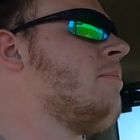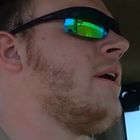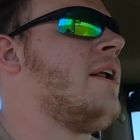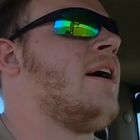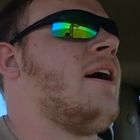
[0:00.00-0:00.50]

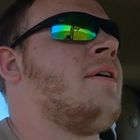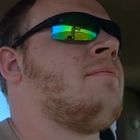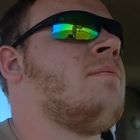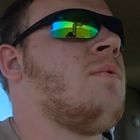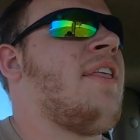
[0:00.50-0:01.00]
but
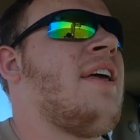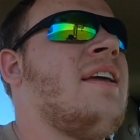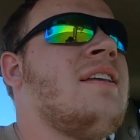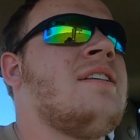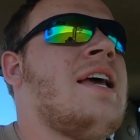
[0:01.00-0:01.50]
I
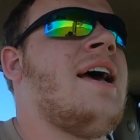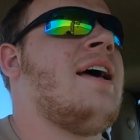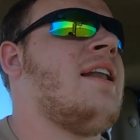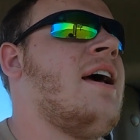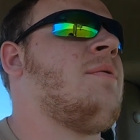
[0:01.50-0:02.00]
think
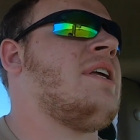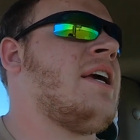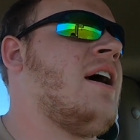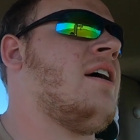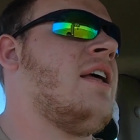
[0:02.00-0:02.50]
Dad and we
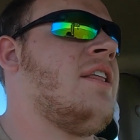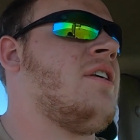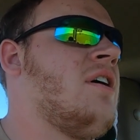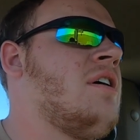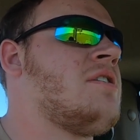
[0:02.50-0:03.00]
counted,
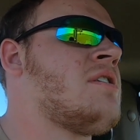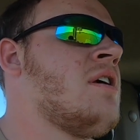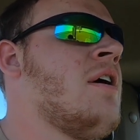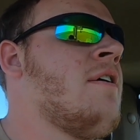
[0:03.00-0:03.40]
there's